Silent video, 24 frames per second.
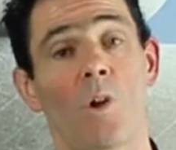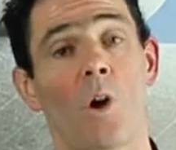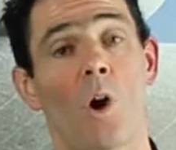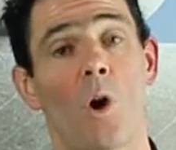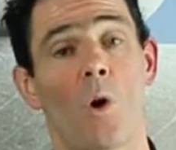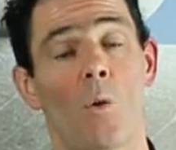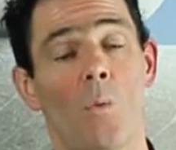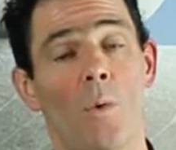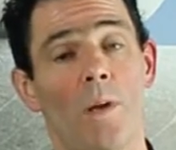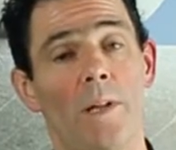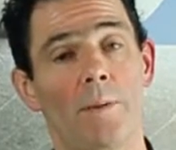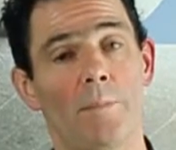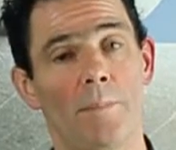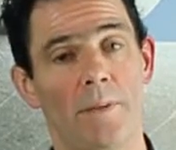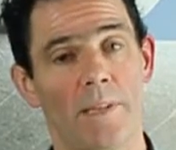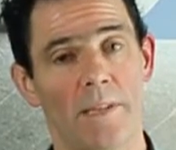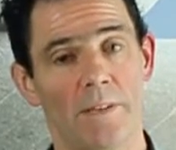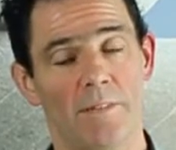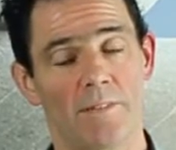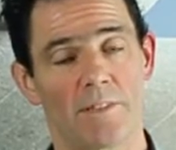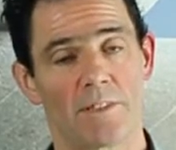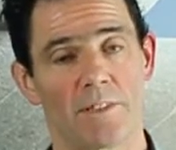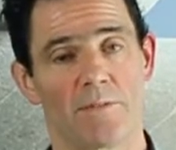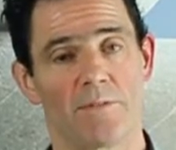Or will be
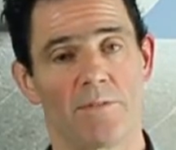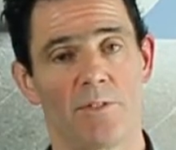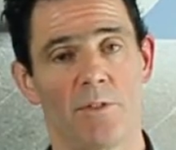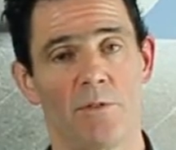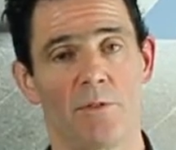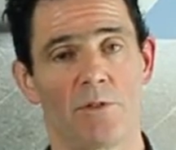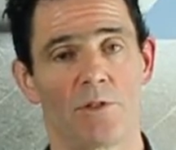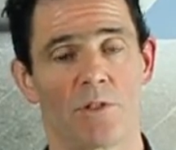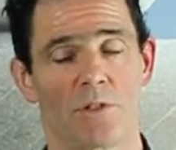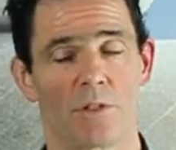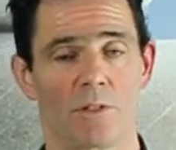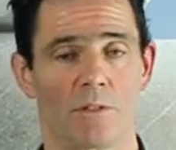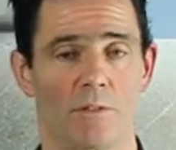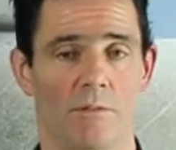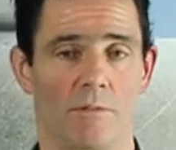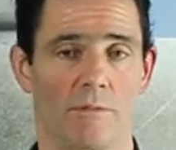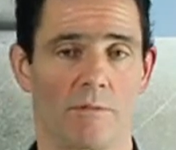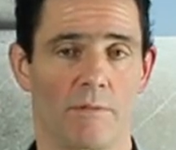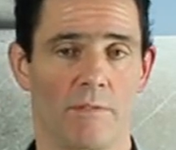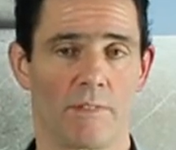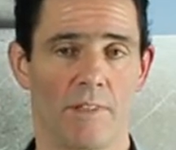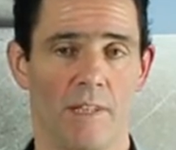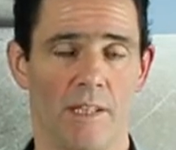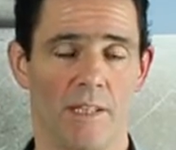if it's a future
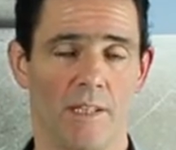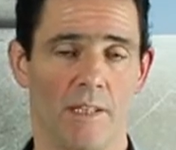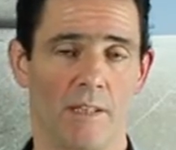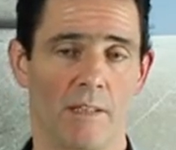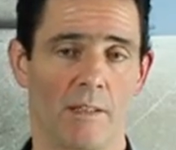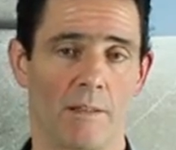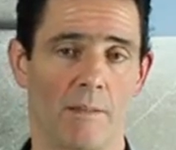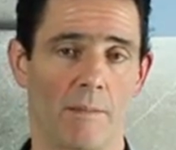thing.